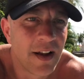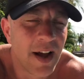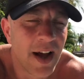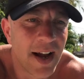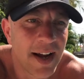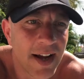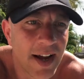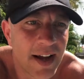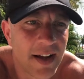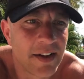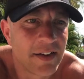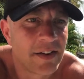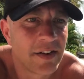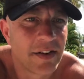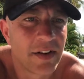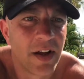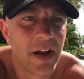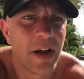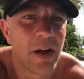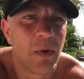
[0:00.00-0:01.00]
Hi
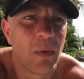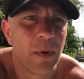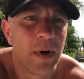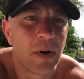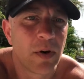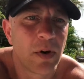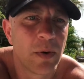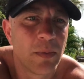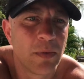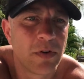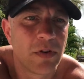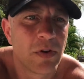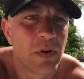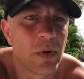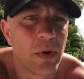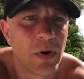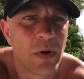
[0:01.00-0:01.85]
guys, welcome to